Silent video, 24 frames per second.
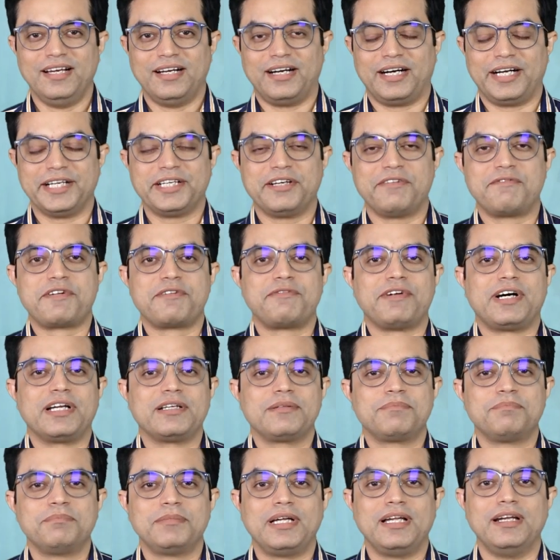Hi
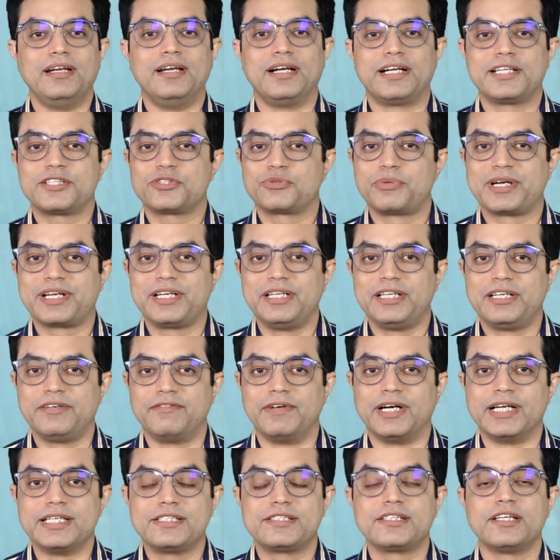everyone, let us quickly
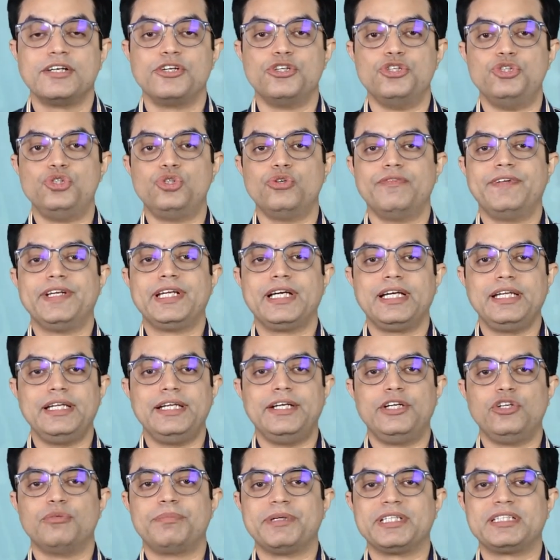revise juvenile
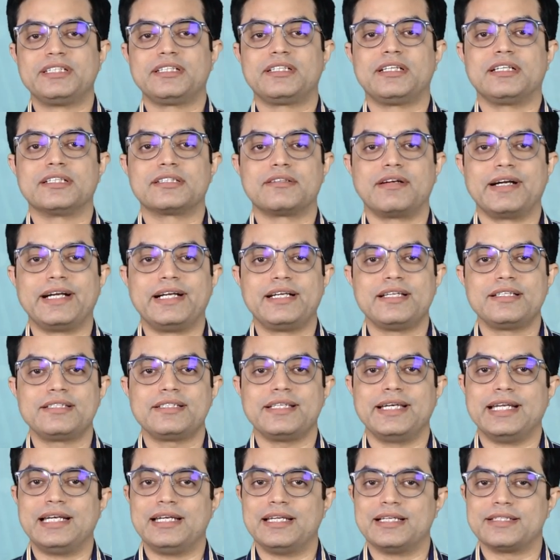idiopathic arthritis
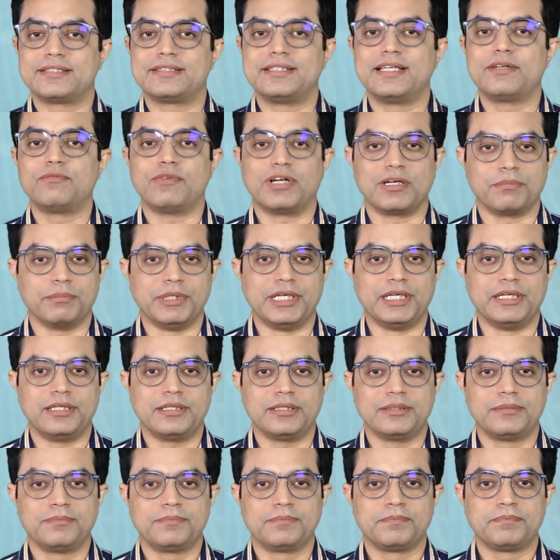in less than 1 minute.
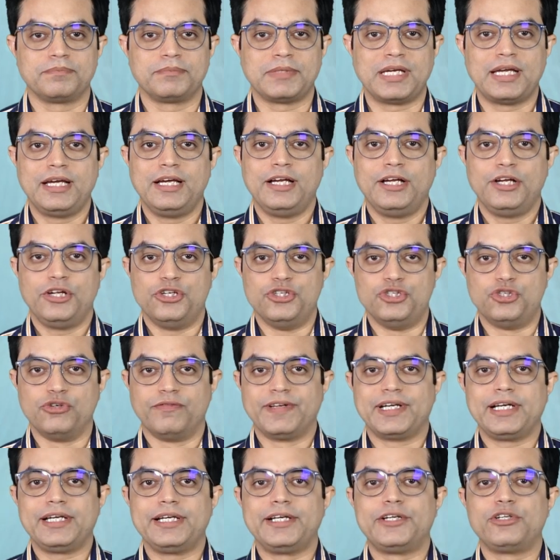
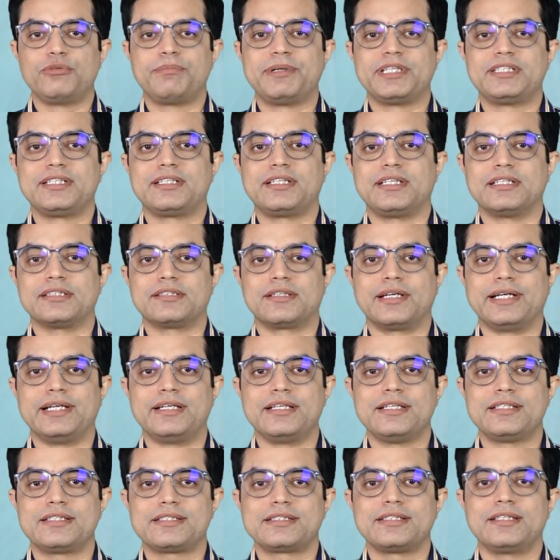Juvenile idiopathic
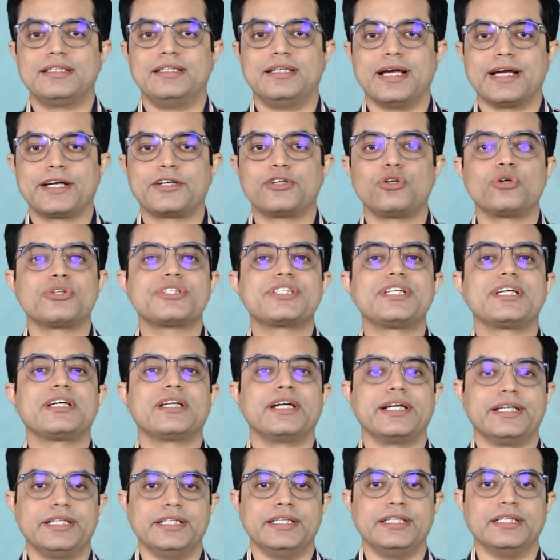arthritis diagnostic
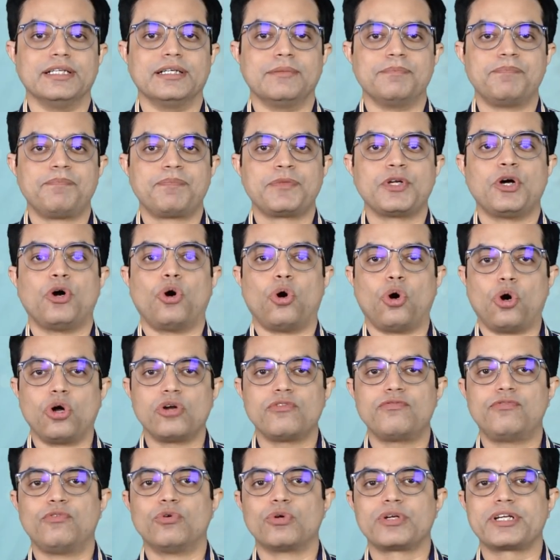criteria. All
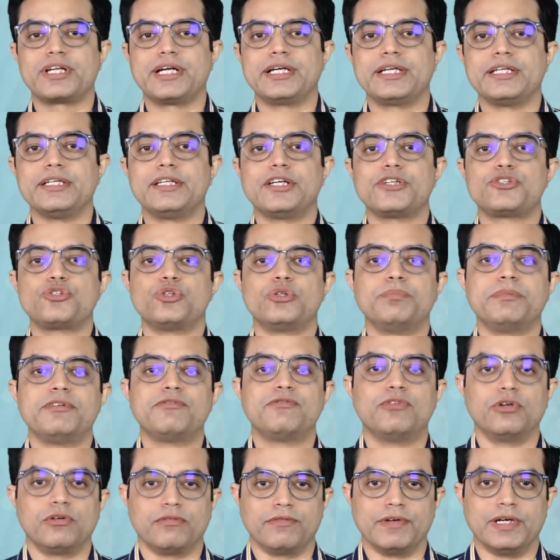four criteria should be
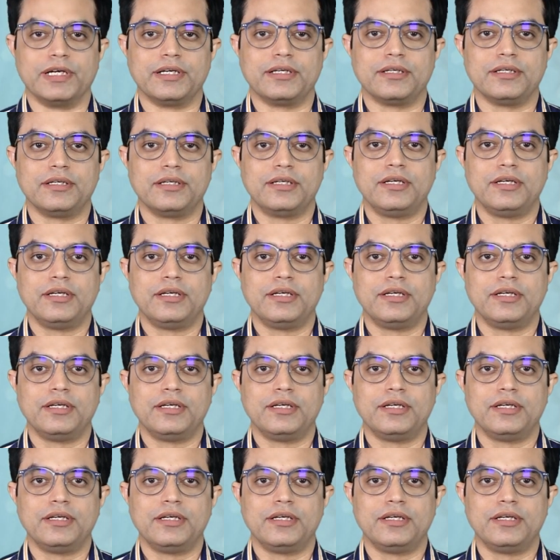fulfilled.